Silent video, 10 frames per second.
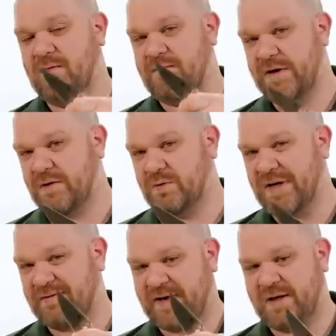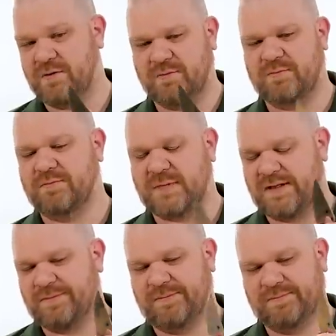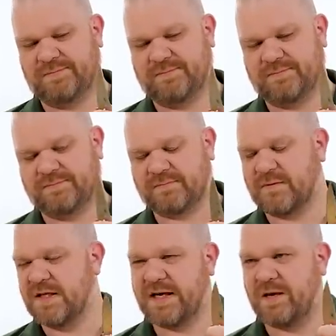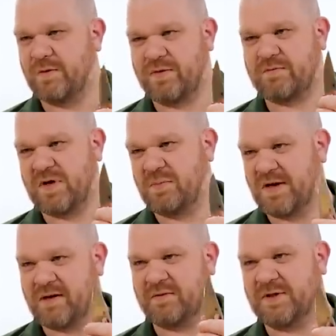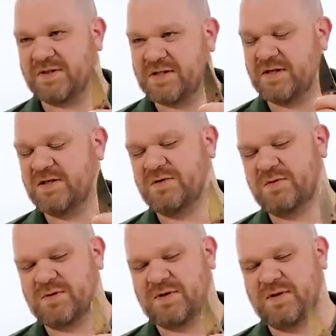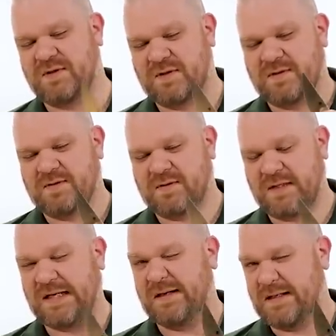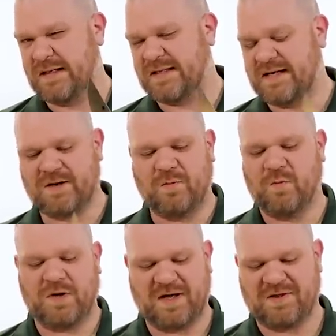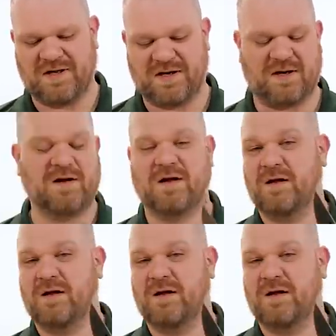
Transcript: Very cool knife. I think I own three Paramilitary 2s. We need to get that down to one, I think, here.